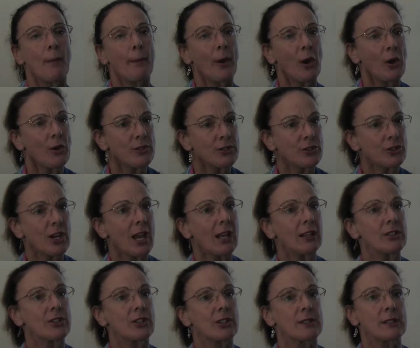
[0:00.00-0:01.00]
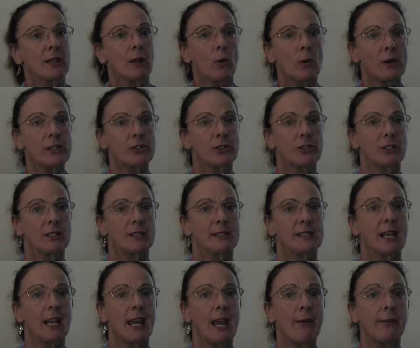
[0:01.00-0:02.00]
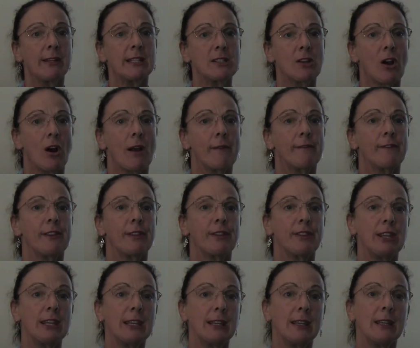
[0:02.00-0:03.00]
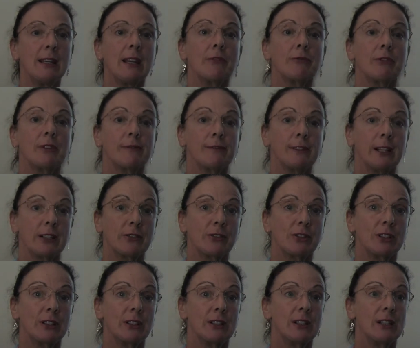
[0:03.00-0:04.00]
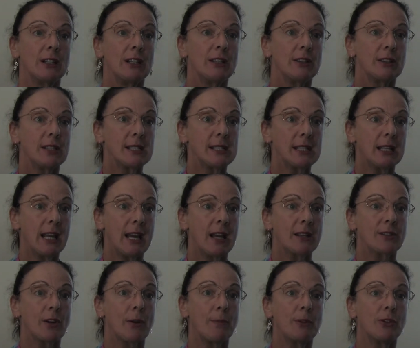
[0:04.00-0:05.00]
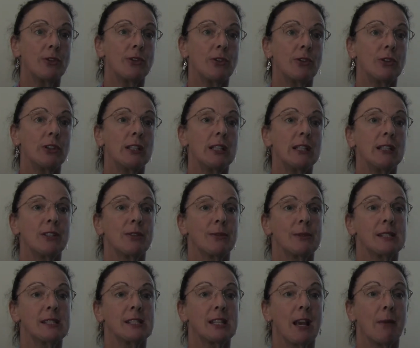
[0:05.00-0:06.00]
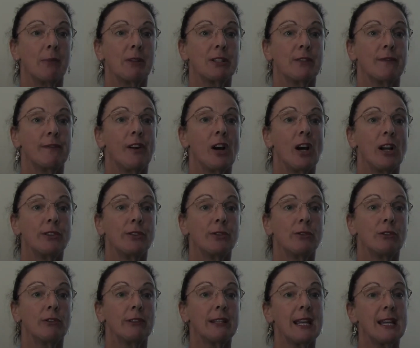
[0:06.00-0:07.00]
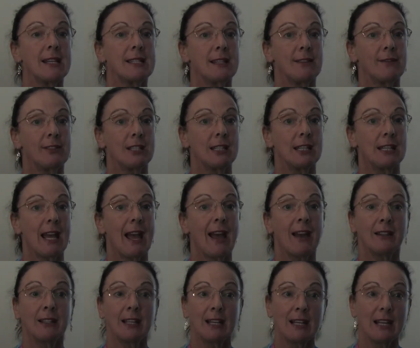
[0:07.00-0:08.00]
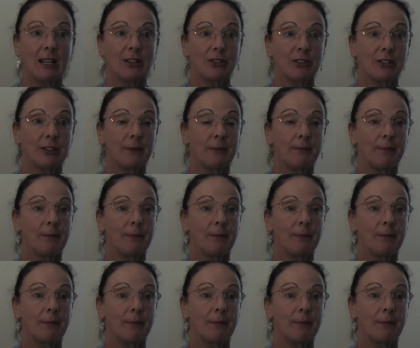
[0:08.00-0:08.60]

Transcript: Pose challenges and questions, allowing time for thinking and reflection. This allows opportunity to establish vital creativity and connection.